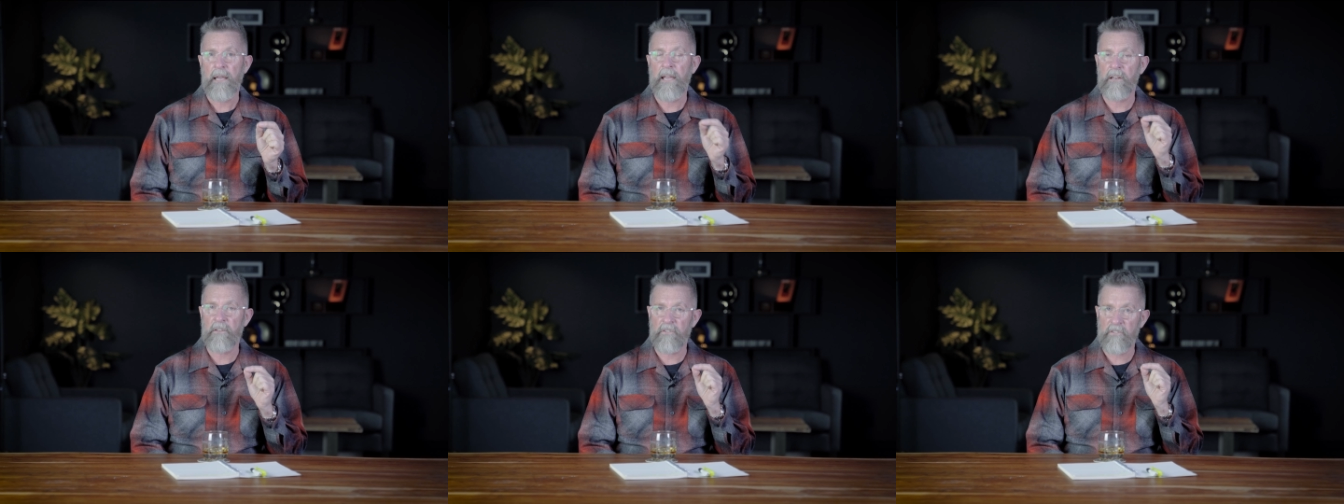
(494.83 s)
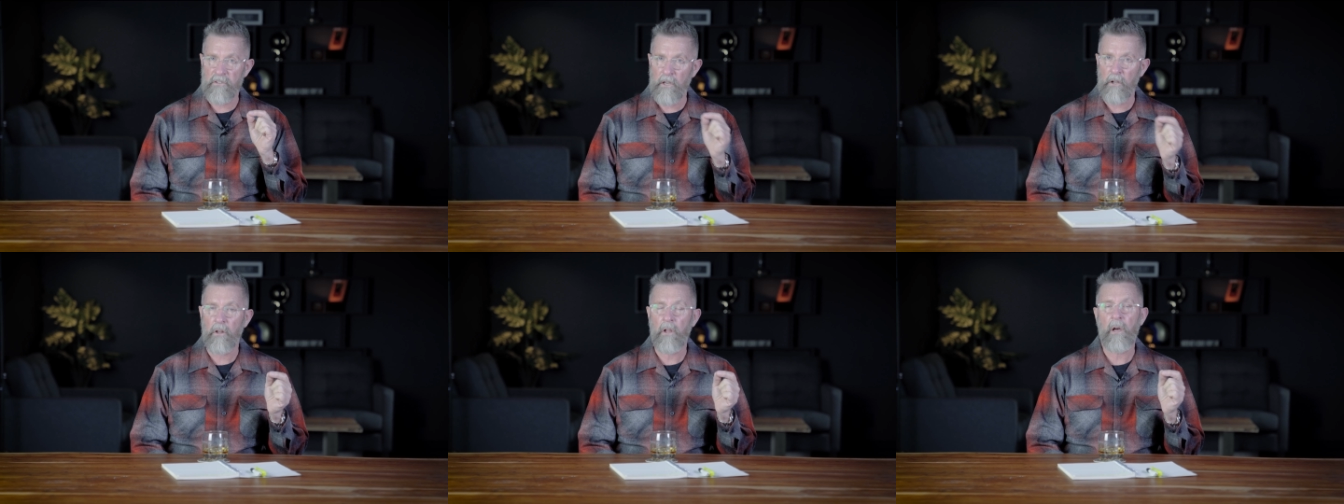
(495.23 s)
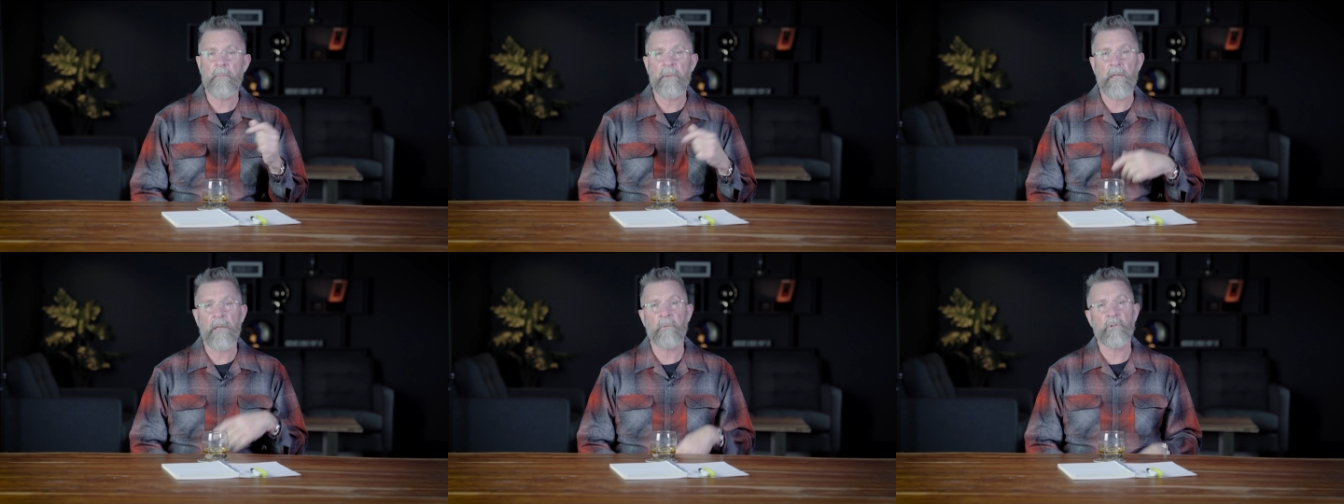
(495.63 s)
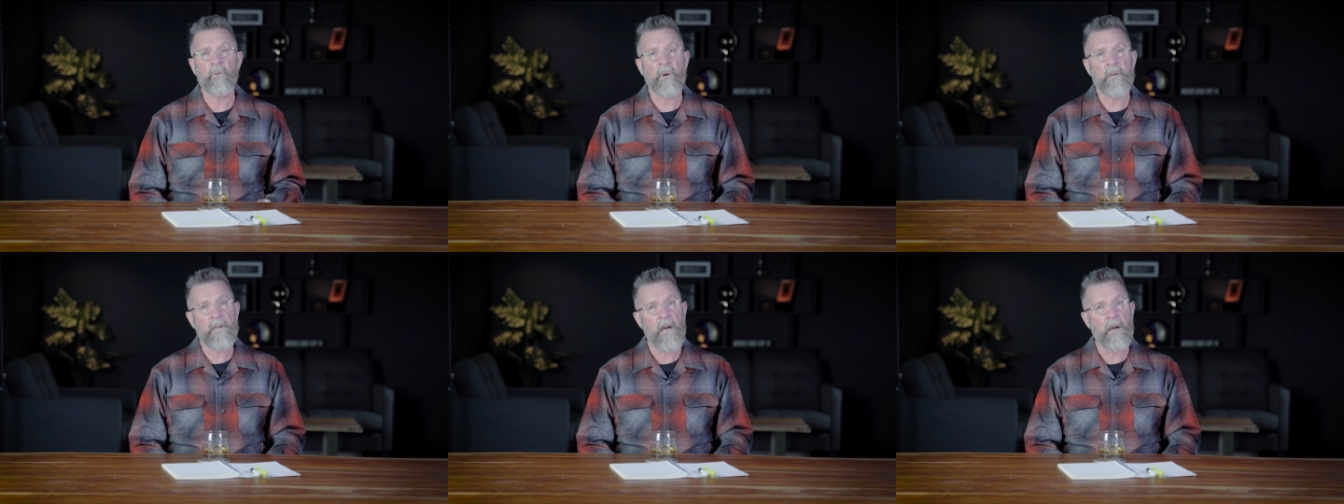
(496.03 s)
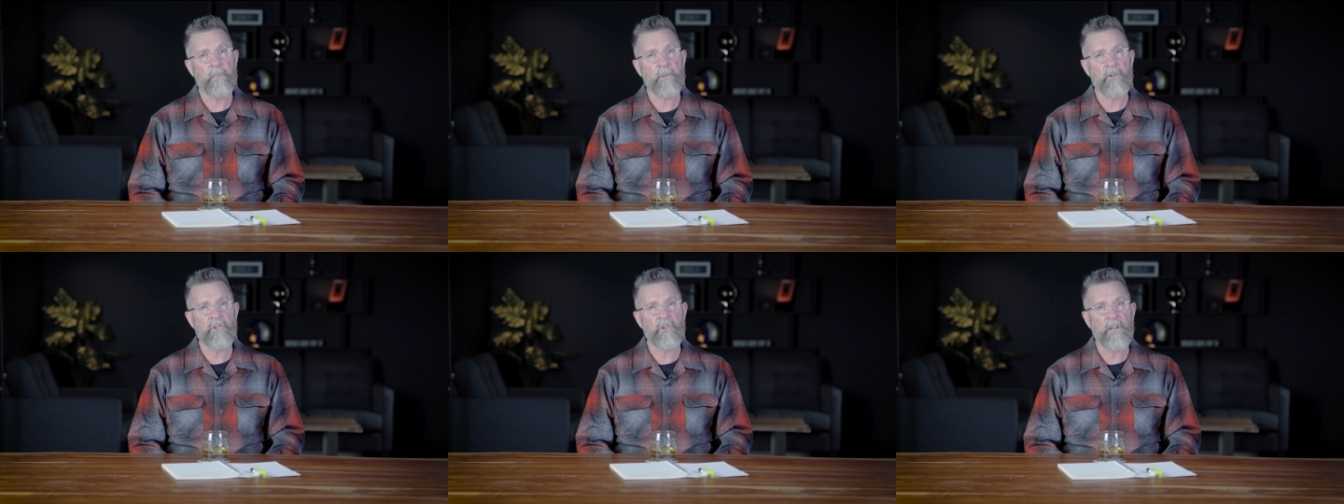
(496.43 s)
and still uh, be able to
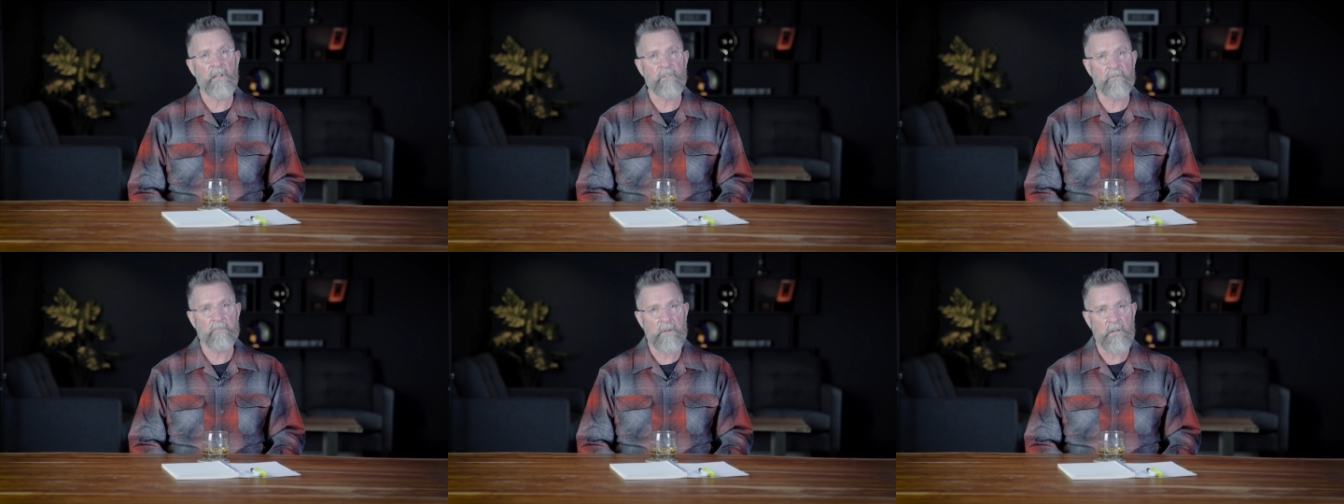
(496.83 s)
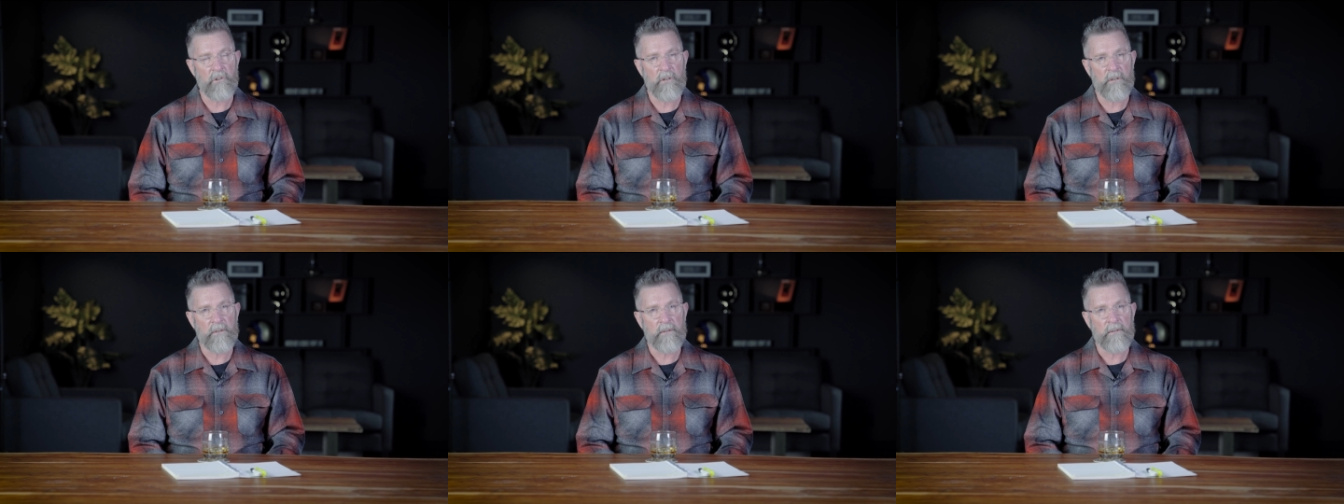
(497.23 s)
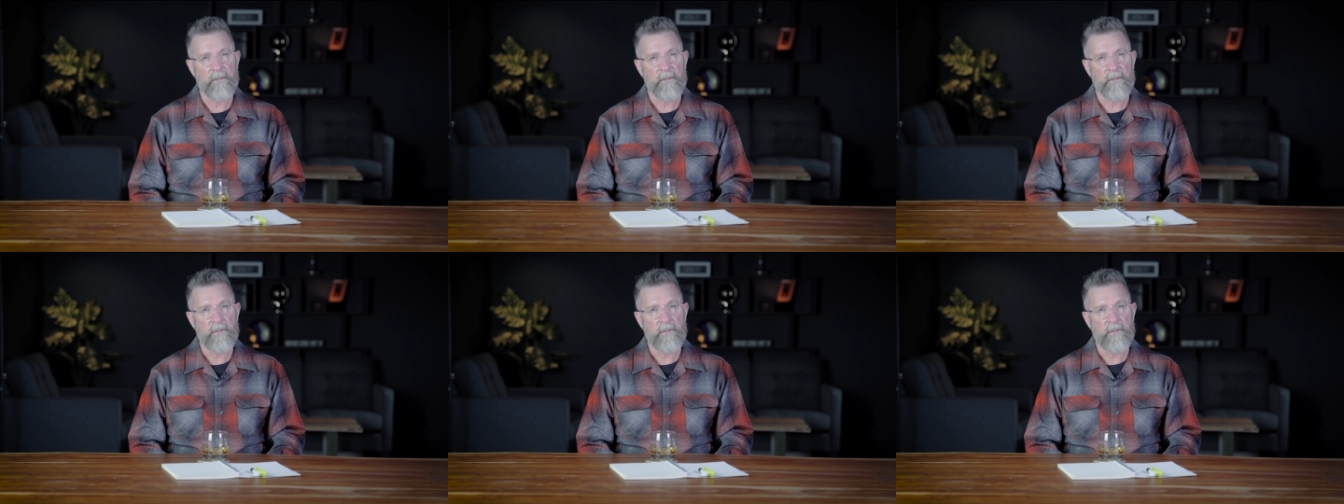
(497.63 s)
accomplish its mission.